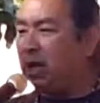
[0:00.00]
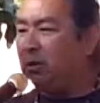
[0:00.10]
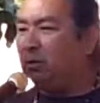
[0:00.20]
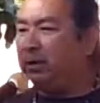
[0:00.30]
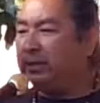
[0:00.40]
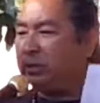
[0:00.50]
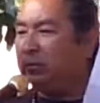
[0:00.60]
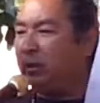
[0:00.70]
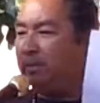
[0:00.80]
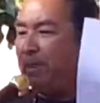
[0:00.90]
not only
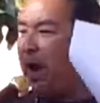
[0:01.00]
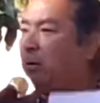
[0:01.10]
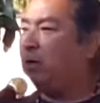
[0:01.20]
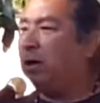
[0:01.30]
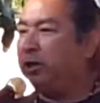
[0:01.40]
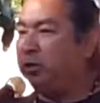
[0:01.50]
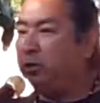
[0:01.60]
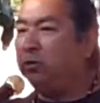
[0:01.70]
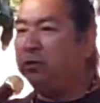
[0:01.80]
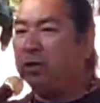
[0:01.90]
to empower our
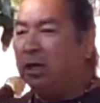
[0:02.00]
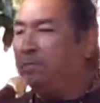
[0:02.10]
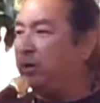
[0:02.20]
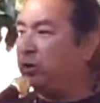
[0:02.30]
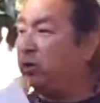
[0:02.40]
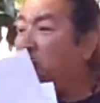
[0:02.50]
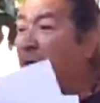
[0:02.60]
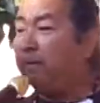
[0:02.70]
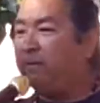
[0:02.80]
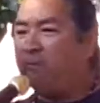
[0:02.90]
youth, but through
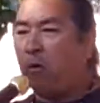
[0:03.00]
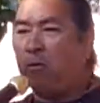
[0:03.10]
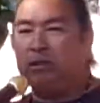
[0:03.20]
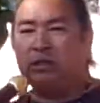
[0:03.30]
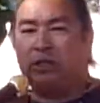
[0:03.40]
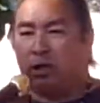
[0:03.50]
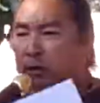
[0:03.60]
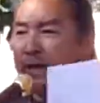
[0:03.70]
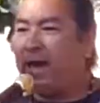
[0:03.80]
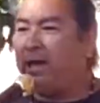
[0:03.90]
our performance to
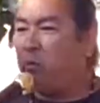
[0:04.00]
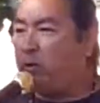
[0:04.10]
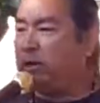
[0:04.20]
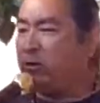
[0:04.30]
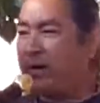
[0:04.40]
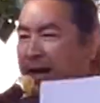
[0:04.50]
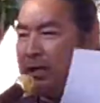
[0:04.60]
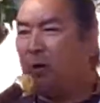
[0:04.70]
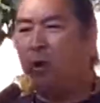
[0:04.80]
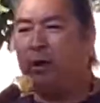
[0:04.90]

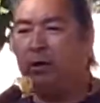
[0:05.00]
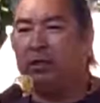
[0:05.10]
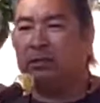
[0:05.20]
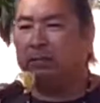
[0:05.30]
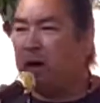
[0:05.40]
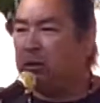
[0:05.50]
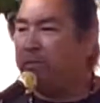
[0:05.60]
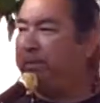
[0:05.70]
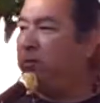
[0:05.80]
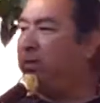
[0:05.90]
create awareness about
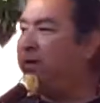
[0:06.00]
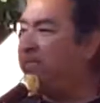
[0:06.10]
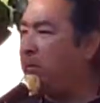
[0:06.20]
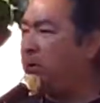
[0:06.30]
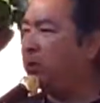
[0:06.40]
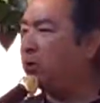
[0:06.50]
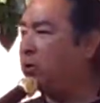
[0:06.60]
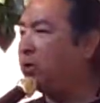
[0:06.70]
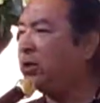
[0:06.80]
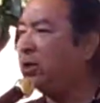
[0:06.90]
the beauty of Mother
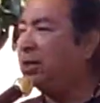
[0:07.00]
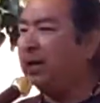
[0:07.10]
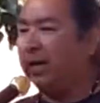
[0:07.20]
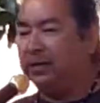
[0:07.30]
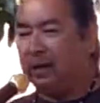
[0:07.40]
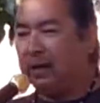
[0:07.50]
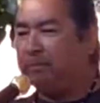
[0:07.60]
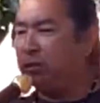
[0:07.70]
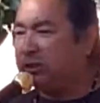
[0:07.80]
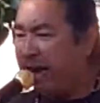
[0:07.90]
Earth
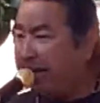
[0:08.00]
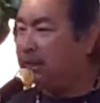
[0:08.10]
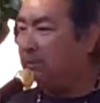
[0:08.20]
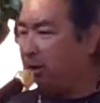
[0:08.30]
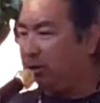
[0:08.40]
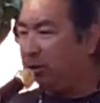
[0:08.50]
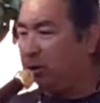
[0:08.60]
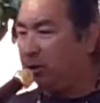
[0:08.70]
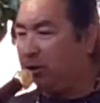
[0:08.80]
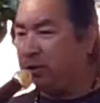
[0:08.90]
and protecting Mother
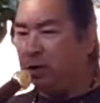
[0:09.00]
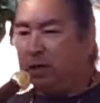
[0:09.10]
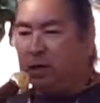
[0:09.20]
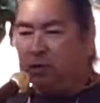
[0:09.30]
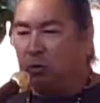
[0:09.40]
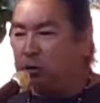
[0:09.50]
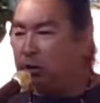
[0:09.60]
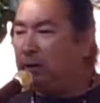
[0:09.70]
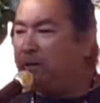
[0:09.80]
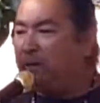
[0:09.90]
Earth. So
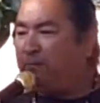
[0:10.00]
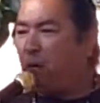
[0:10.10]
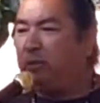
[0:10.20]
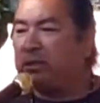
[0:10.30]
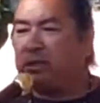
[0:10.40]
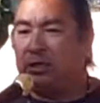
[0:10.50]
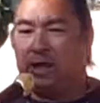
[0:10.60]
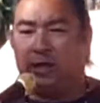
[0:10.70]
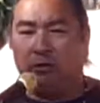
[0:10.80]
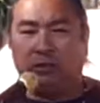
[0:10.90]
during the performance
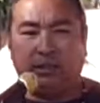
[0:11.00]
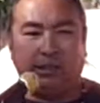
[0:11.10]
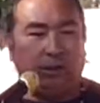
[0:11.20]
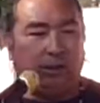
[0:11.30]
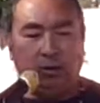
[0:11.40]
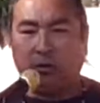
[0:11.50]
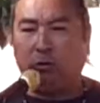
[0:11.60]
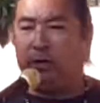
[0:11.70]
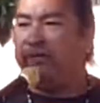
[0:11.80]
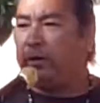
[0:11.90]
today, you'll see the youth
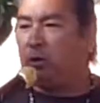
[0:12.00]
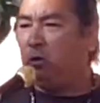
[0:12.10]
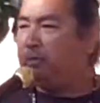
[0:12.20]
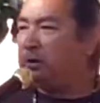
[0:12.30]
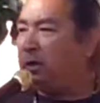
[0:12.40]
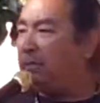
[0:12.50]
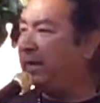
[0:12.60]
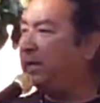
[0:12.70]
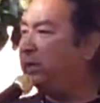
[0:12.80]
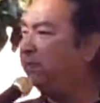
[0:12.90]
weave their hoops in the
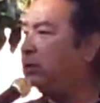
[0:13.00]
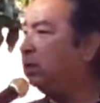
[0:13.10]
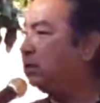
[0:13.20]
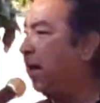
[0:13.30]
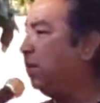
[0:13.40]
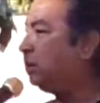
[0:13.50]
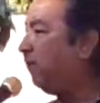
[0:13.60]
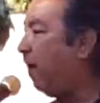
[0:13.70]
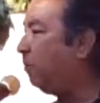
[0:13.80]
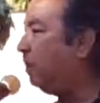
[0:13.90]
many different designs
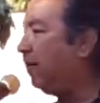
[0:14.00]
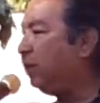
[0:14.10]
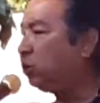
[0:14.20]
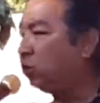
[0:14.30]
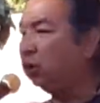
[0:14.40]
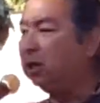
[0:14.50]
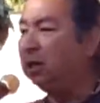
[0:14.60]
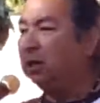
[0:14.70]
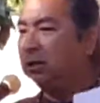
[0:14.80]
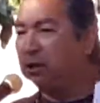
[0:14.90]
found in nature.
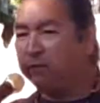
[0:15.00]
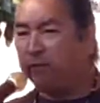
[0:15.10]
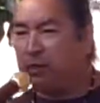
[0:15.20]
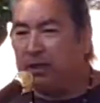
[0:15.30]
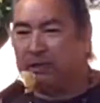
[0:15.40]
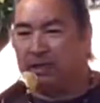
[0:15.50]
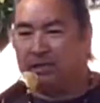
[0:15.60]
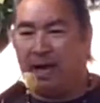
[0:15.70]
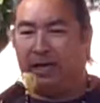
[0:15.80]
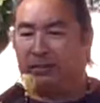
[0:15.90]
Look for these
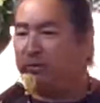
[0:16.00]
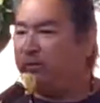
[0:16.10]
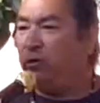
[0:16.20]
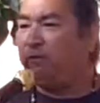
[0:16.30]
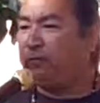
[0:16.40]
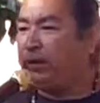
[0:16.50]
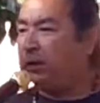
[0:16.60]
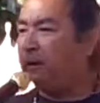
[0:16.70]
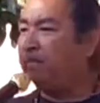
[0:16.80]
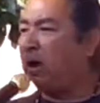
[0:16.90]
designs and feel free
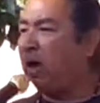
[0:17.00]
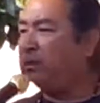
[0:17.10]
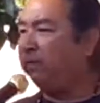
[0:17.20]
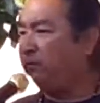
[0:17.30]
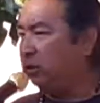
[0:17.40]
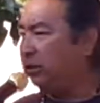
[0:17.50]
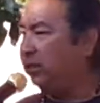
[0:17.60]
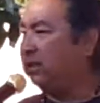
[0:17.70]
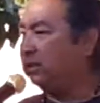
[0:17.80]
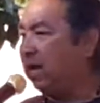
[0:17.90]
to applaud if you see
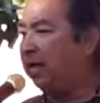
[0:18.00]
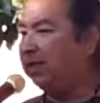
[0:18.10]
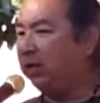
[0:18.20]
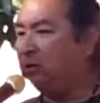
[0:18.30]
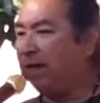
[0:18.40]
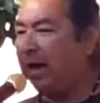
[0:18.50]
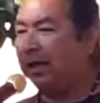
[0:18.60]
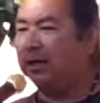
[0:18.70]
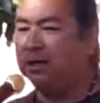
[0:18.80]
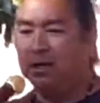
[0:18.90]
a design that you like.